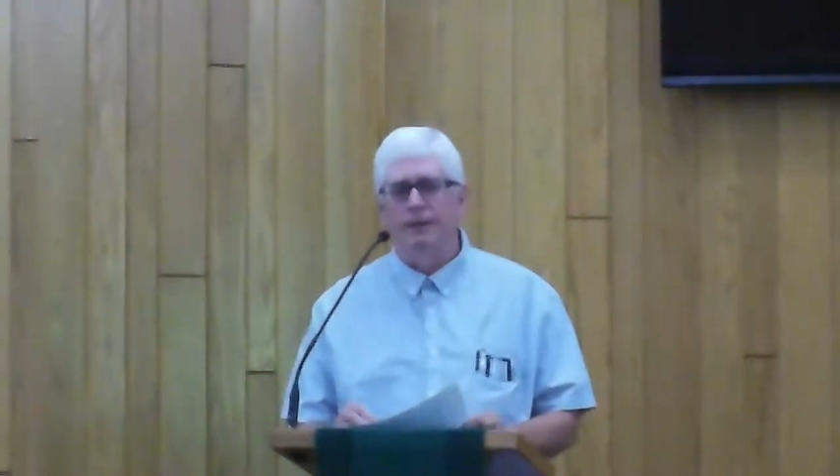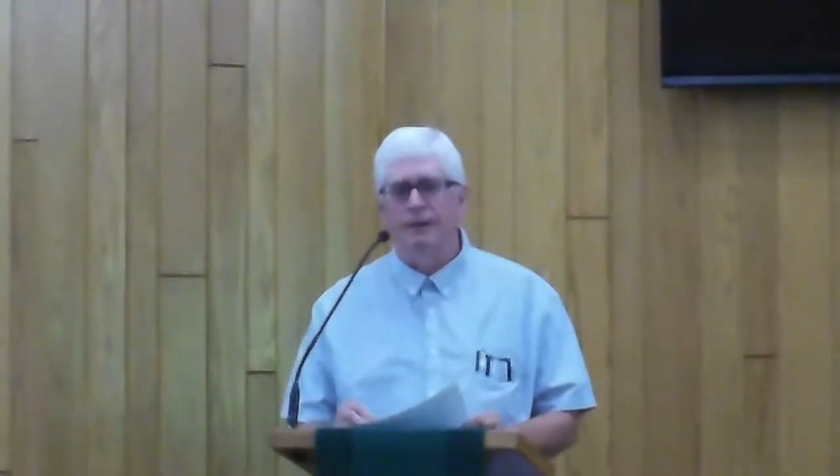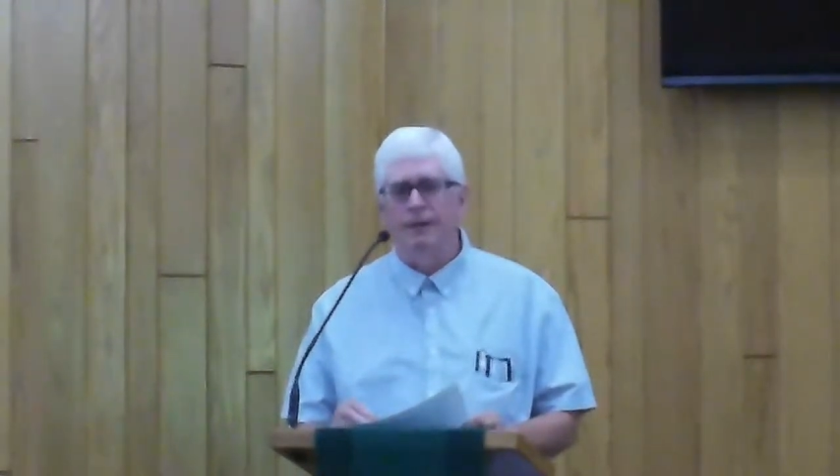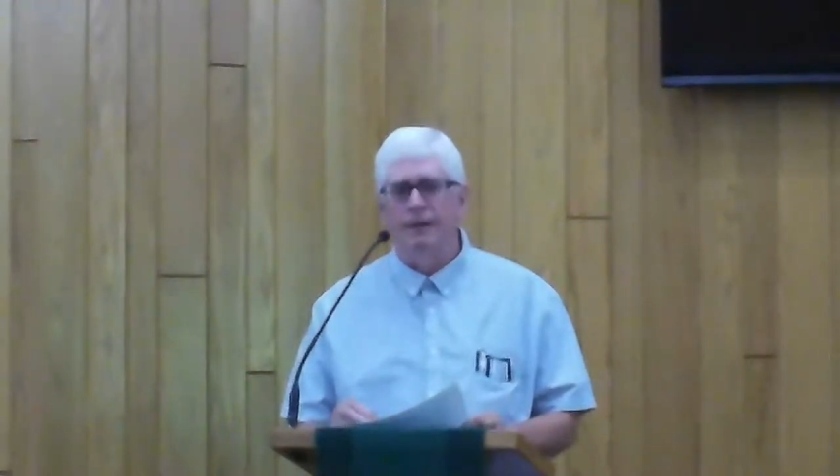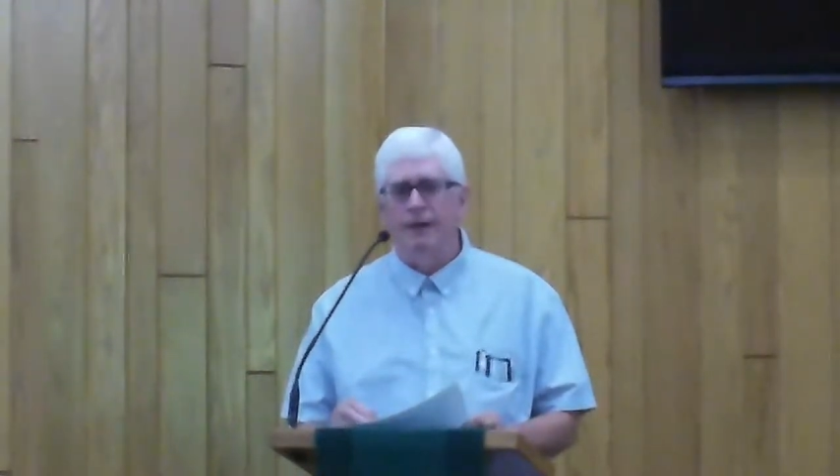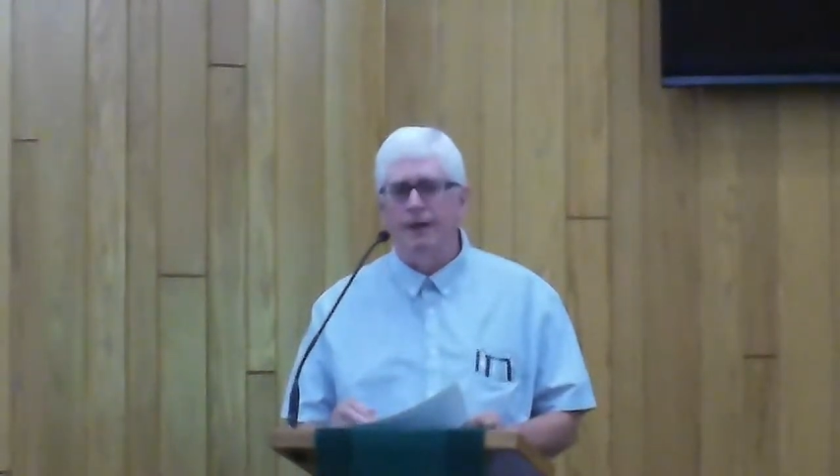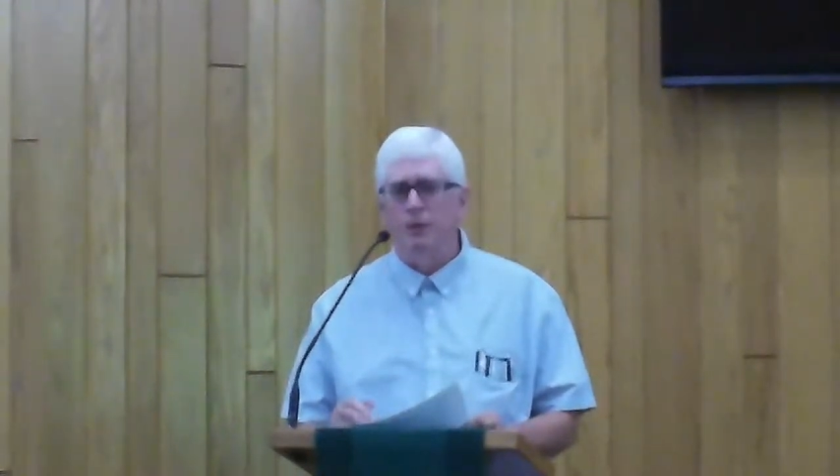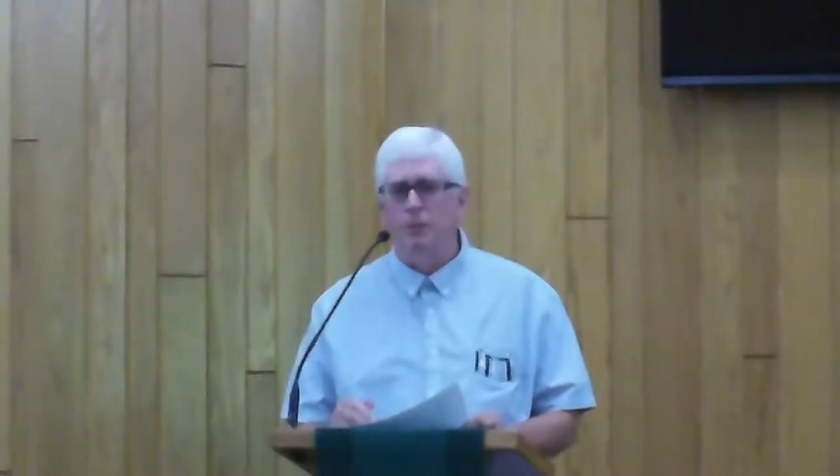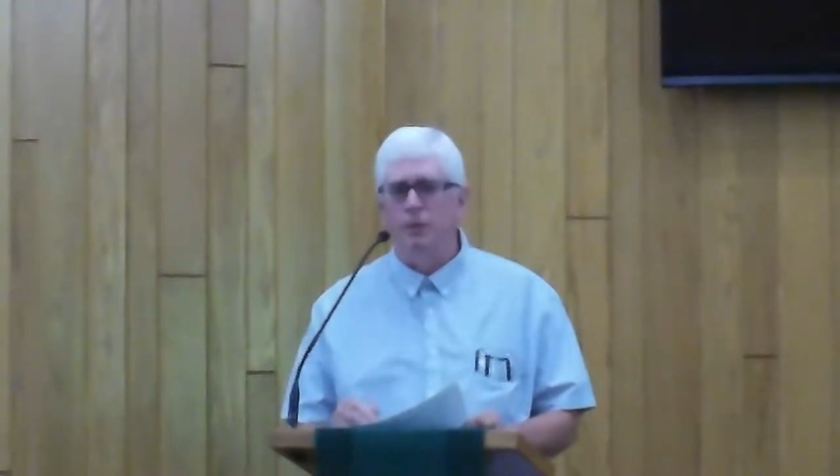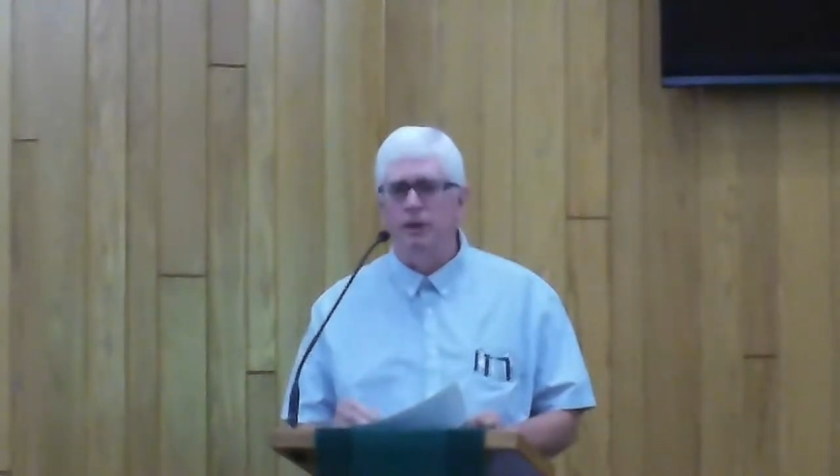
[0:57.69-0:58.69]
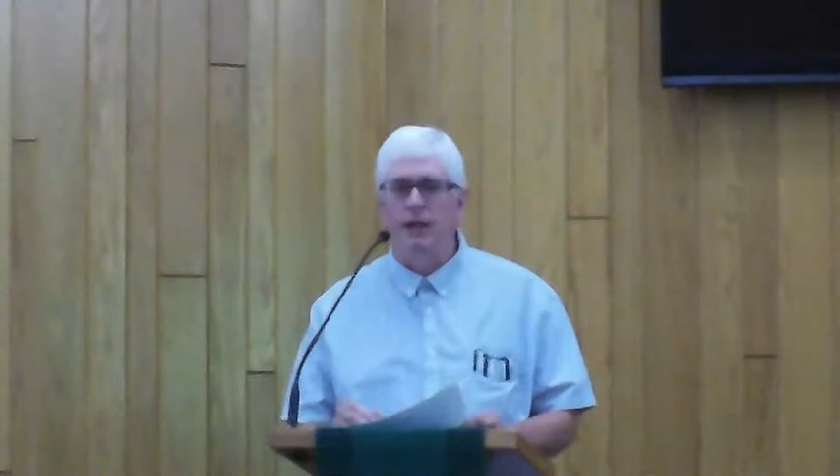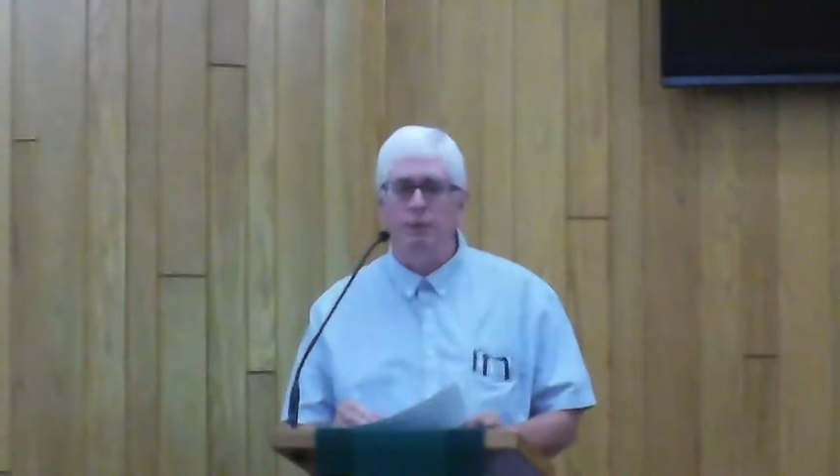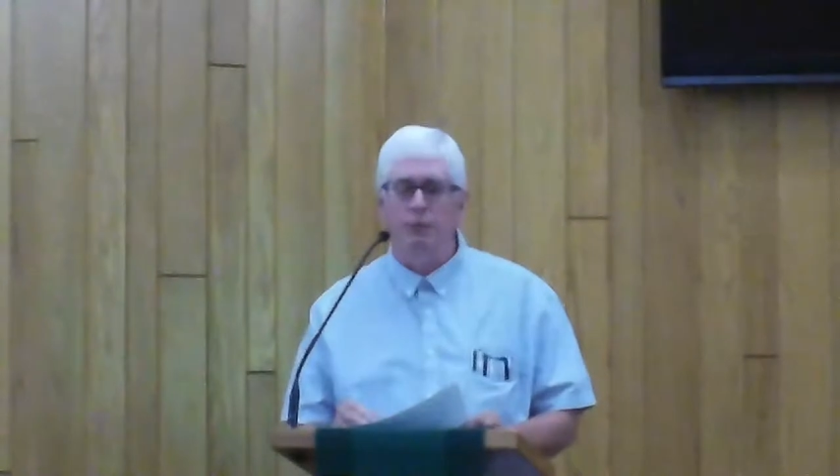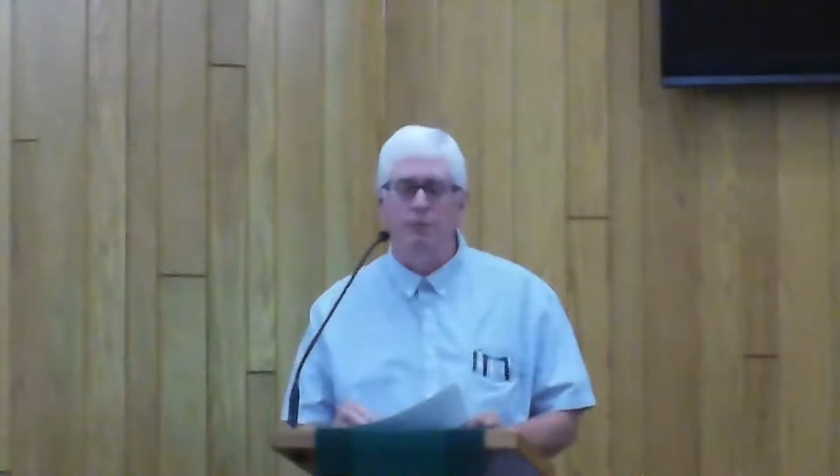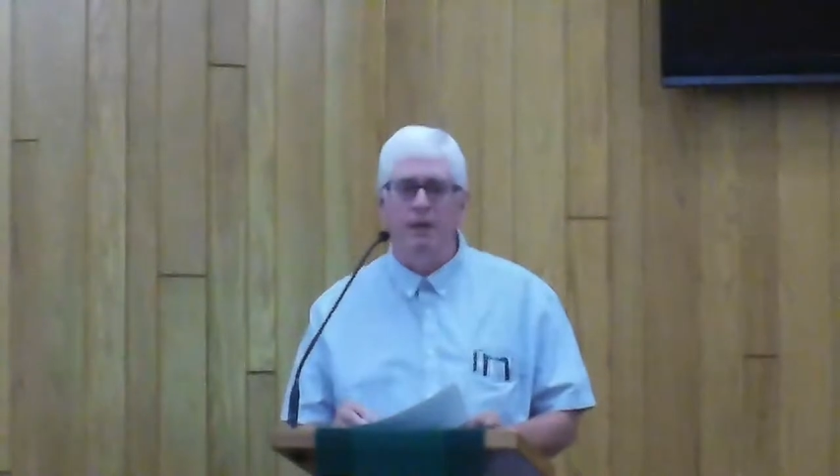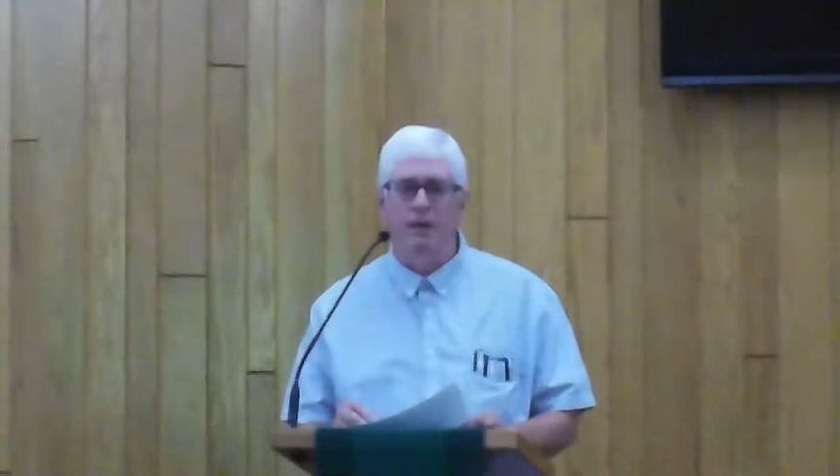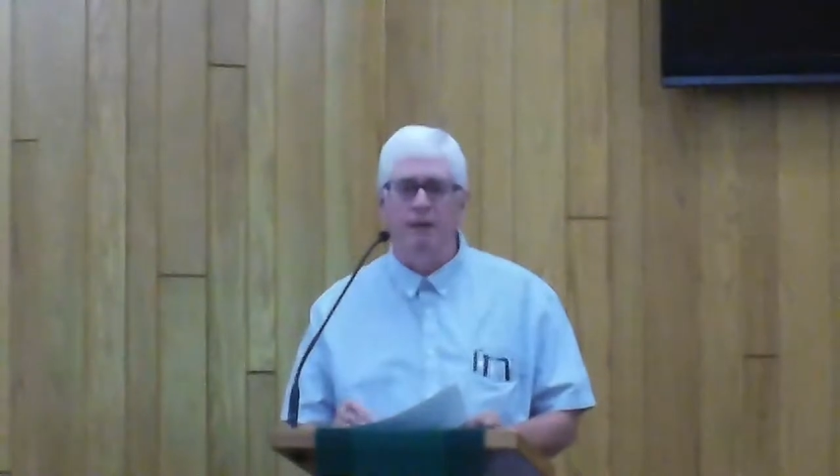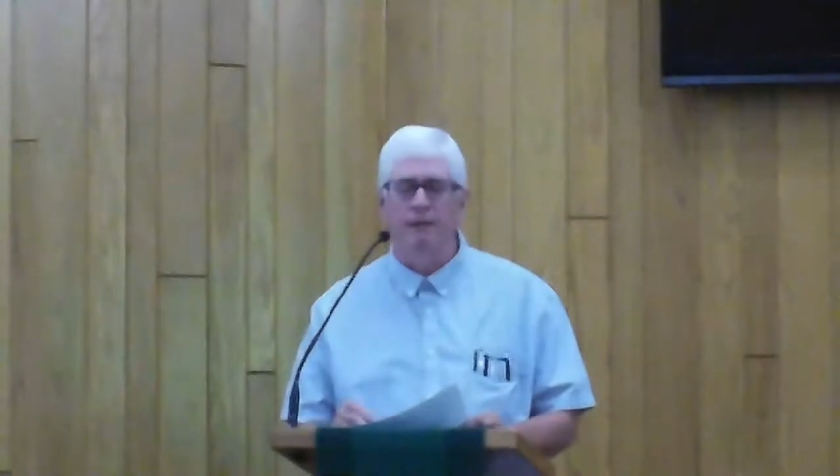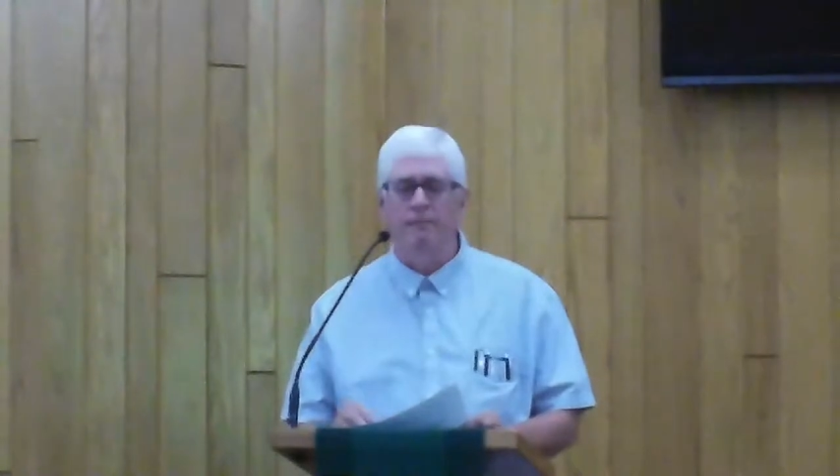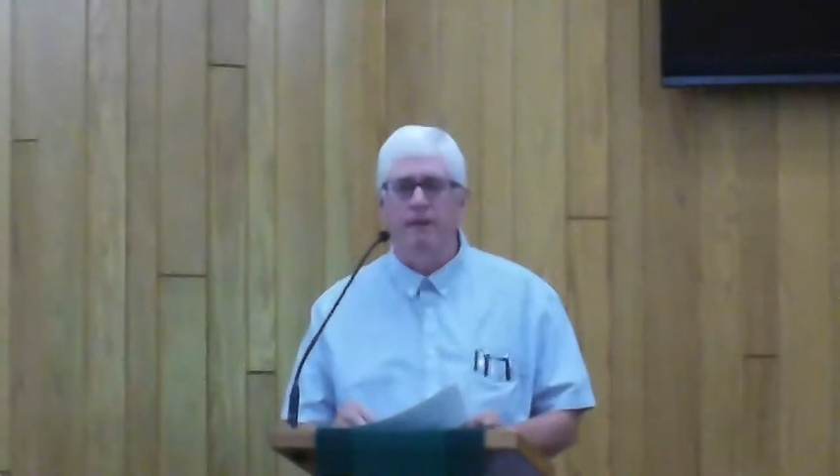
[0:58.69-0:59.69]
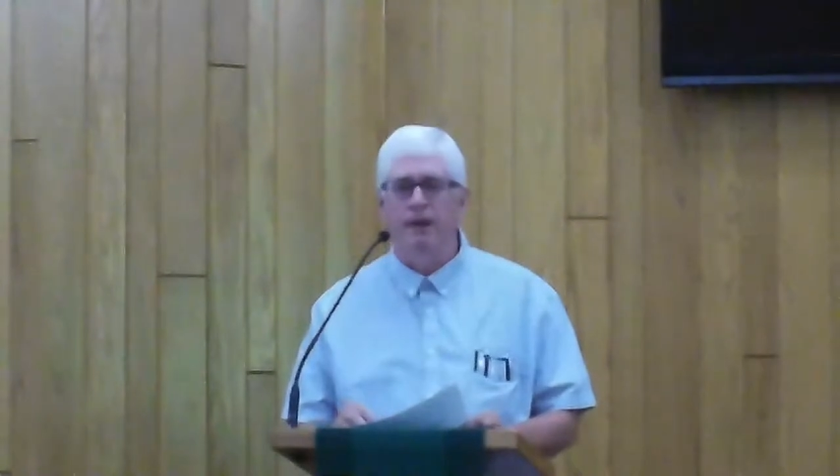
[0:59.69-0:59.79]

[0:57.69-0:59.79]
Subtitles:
guy that's pretty tight with money, and in fact,